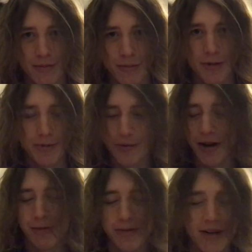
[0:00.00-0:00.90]
People
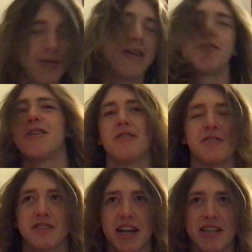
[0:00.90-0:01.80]
wanna be around
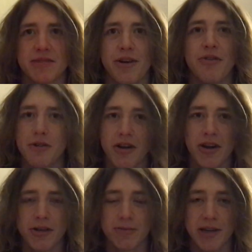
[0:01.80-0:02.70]
others that smell
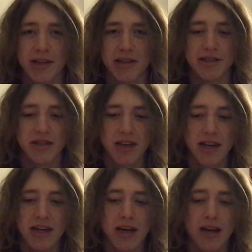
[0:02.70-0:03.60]
good, because
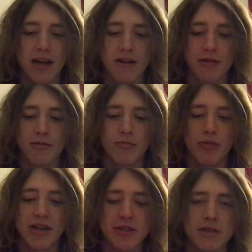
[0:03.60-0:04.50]

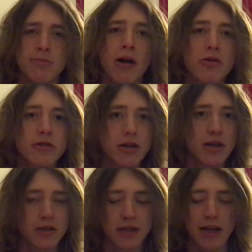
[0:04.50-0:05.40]
when you smell
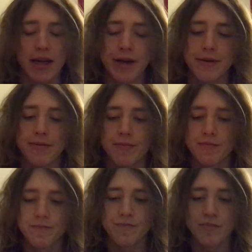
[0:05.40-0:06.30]
good, it
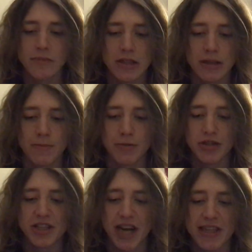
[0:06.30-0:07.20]

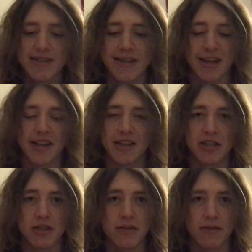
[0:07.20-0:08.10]
projects like
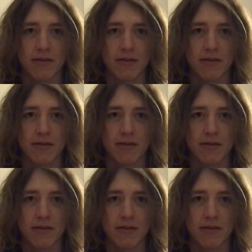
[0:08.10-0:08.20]
this.